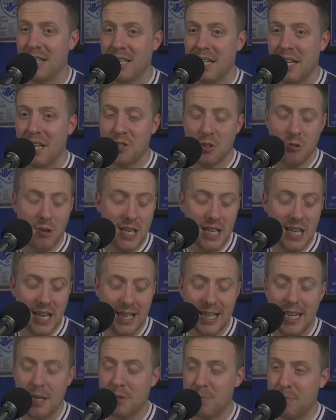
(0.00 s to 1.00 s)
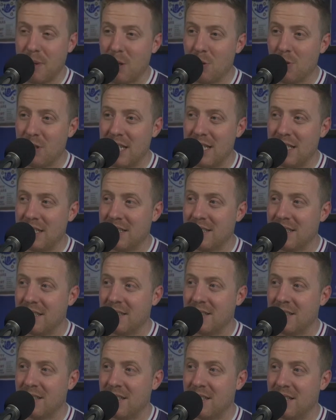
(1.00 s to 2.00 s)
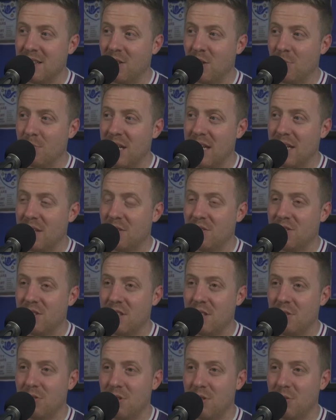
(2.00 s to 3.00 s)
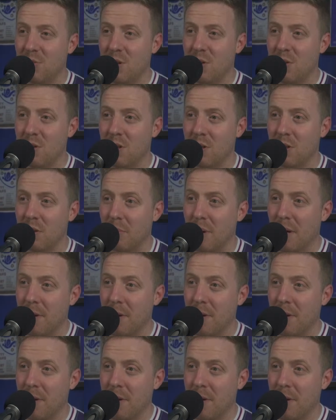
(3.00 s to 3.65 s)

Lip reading: great. It keeps building and long may it continue to the World Cup.